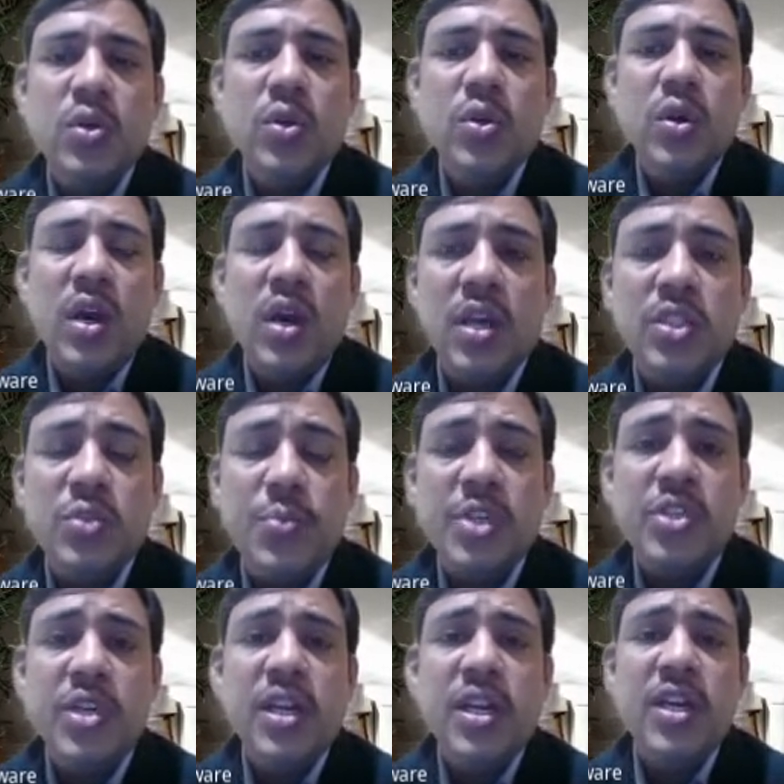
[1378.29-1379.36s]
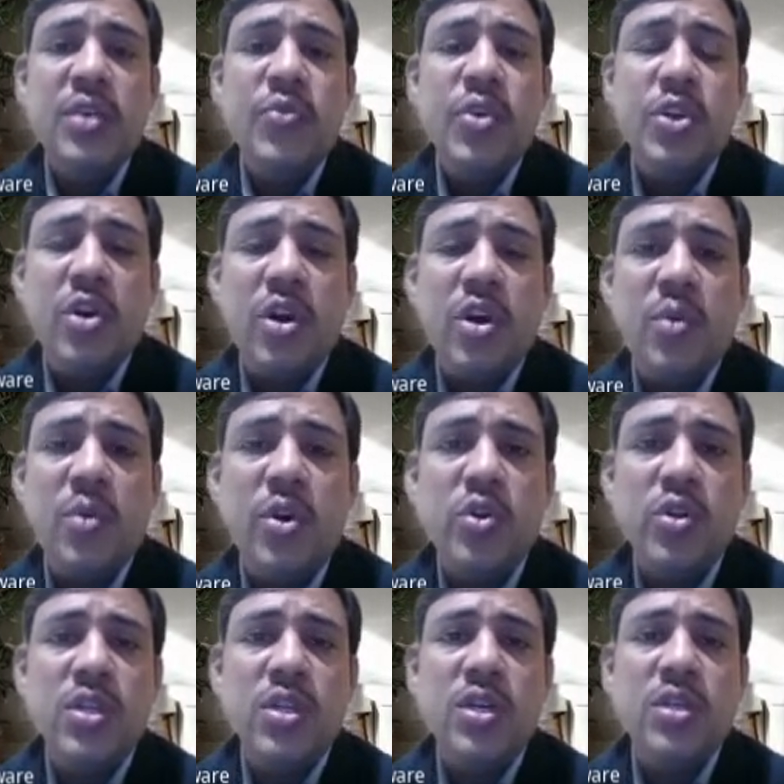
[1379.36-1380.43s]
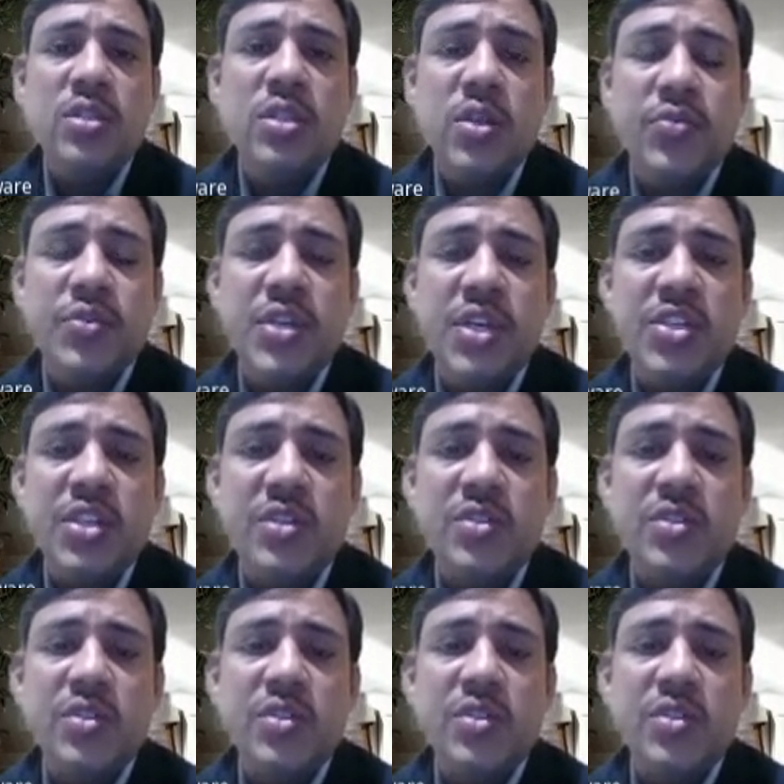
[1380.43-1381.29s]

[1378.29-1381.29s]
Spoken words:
Especially if you talk about the substations,